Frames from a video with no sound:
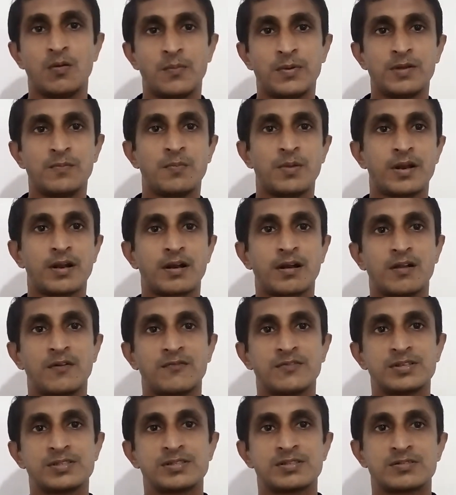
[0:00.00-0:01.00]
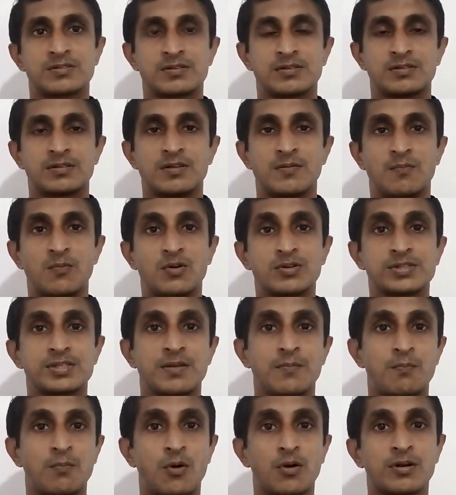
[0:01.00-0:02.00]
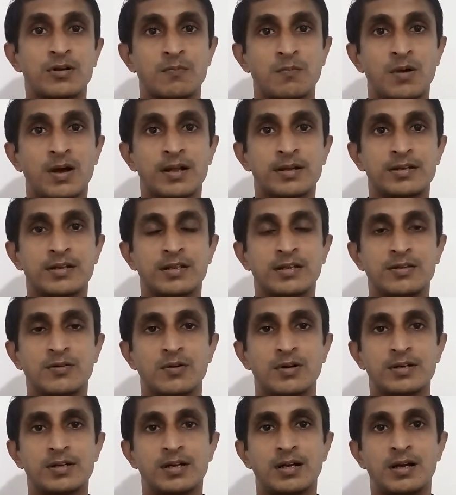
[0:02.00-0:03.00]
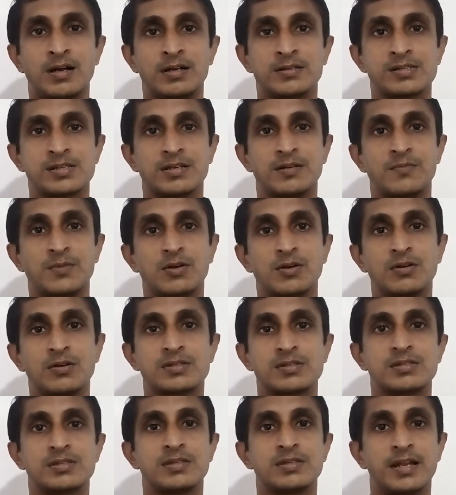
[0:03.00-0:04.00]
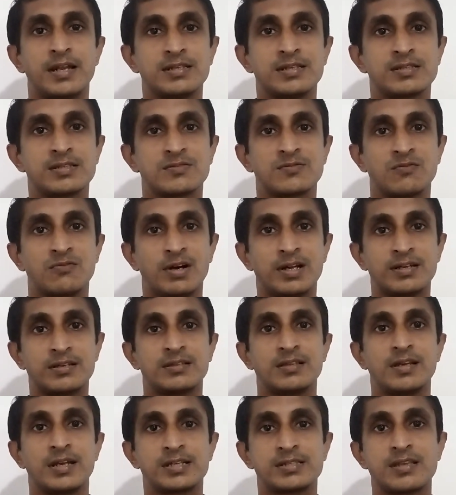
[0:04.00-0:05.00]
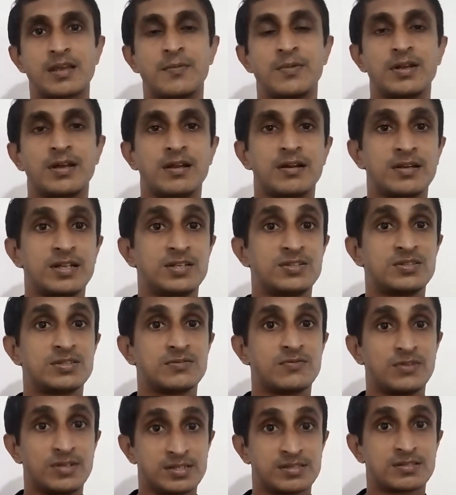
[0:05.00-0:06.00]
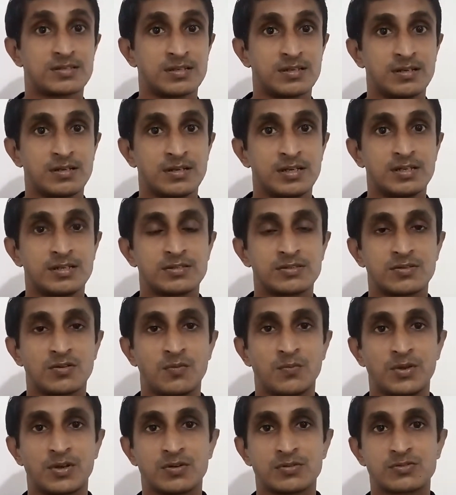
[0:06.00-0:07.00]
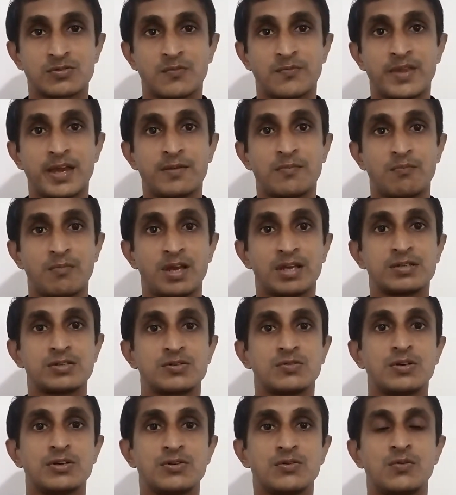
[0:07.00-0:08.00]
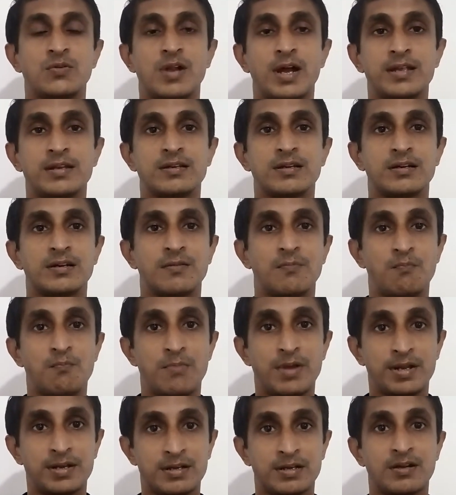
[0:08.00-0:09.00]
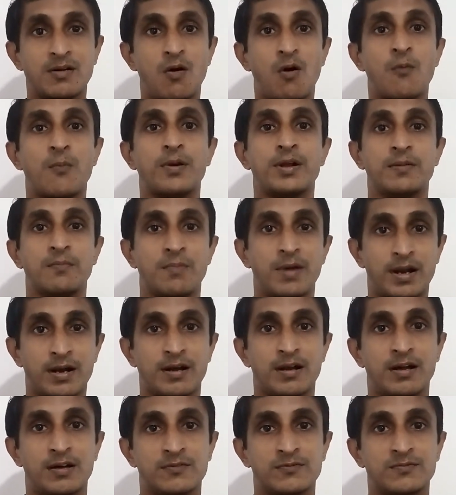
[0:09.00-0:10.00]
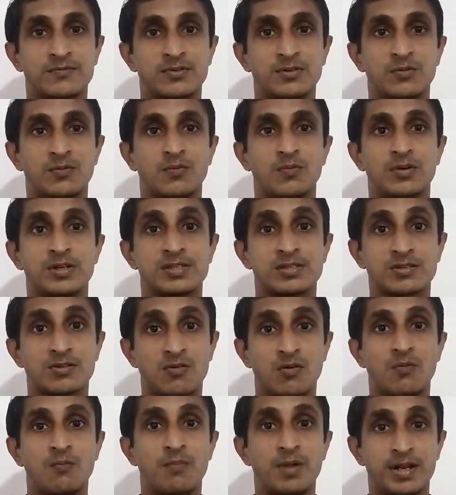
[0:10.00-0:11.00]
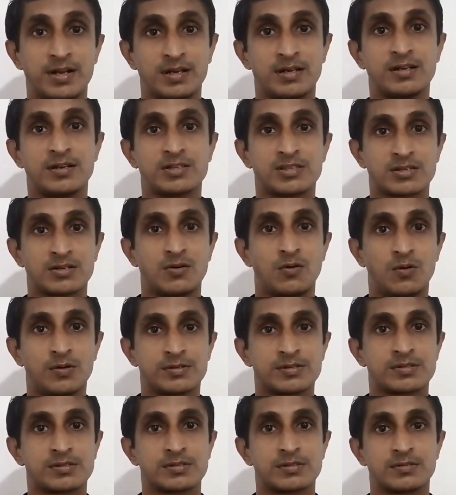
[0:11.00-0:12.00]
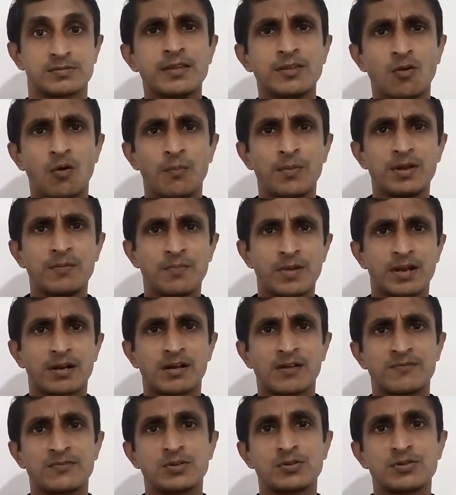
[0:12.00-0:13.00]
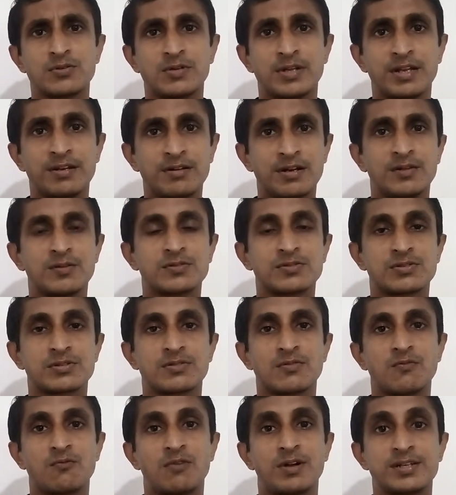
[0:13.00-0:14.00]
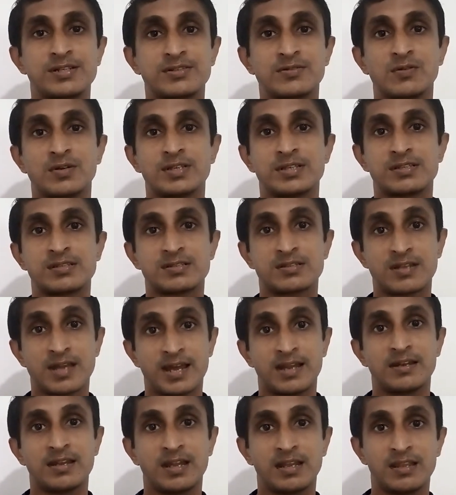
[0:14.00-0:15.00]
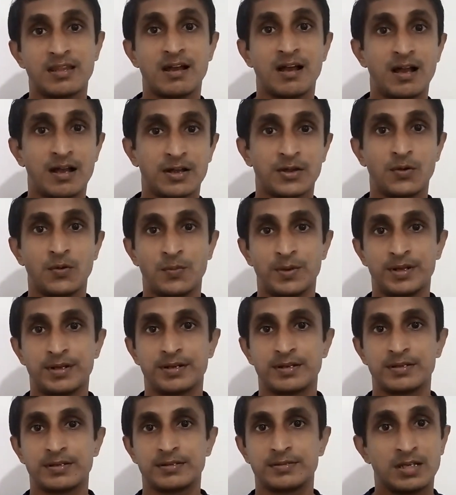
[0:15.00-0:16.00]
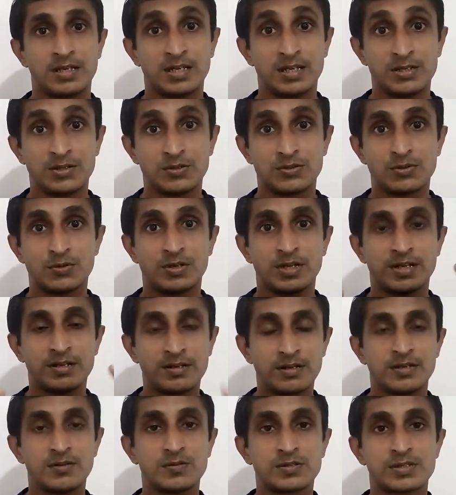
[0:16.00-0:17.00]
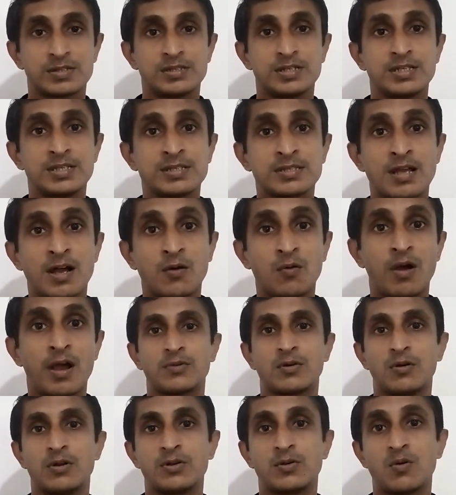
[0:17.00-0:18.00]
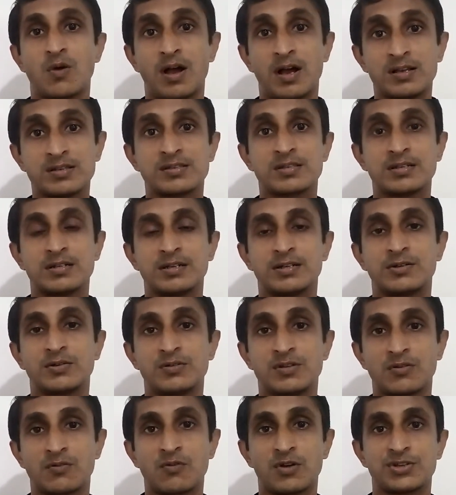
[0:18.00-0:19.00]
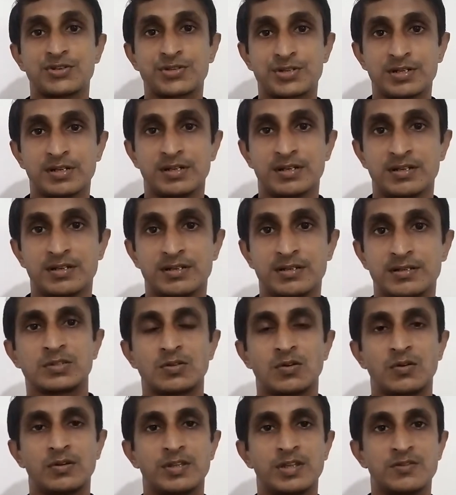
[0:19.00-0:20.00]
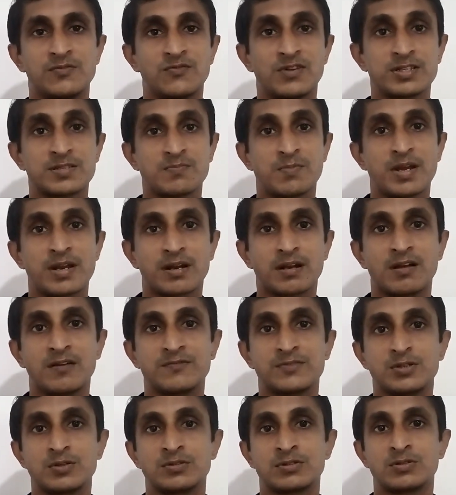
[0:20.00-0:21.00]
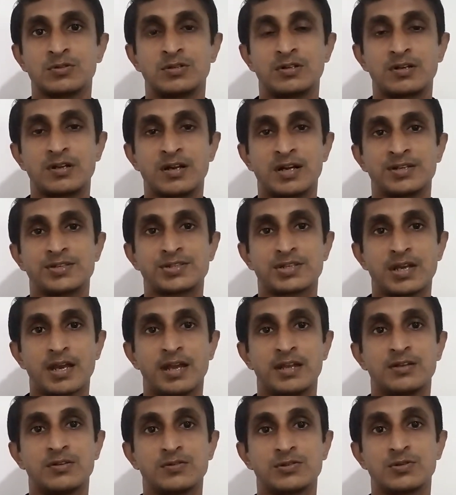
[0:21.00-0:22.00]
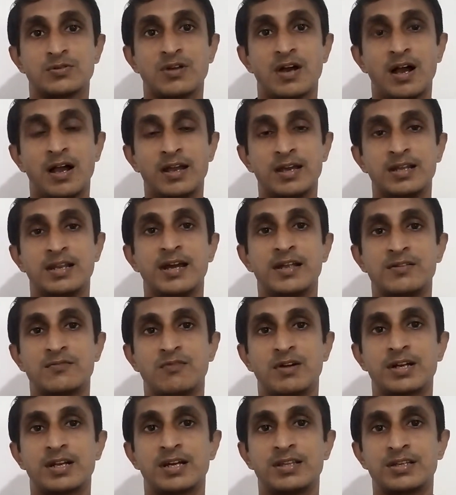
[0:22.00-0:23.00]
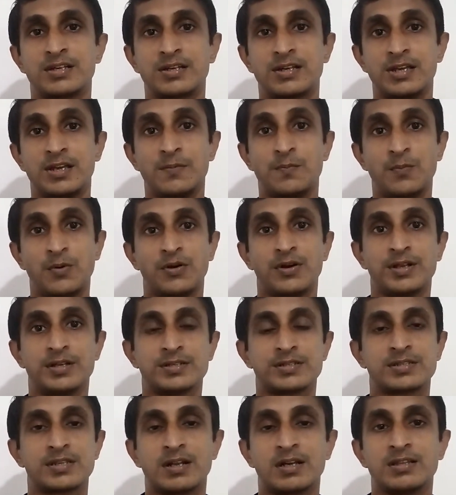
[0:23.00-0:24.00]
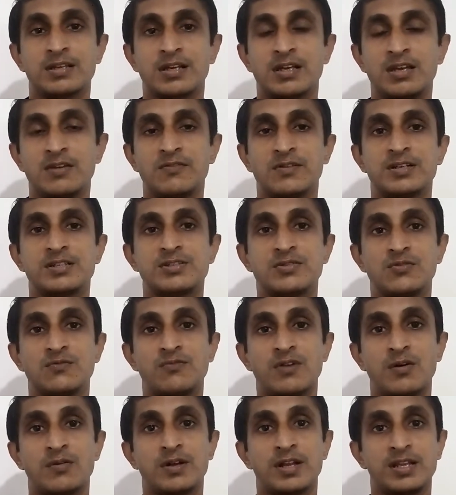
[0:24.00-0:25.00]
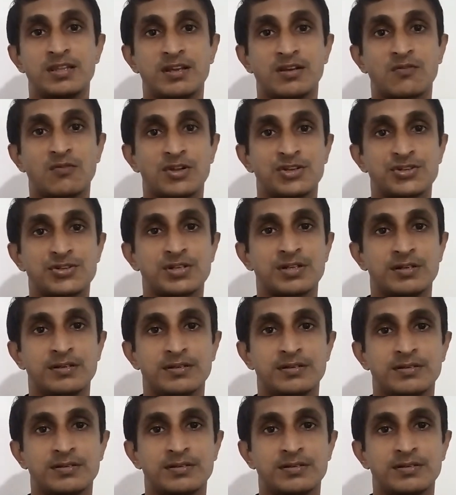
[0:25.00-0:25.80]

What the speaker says: Opening paragraph is the most important part in your answer because that is what the examiner reads first. So because of that, make sure you write a better opening paragraph to score better scores. In the opening paragraph, you should introduce what you stand in the argument. Here you should introduce, this is how I am going to answer to the question. So in this first paragraph, you should touch and you should highlight what are the key points, what are the keywords you found in the question.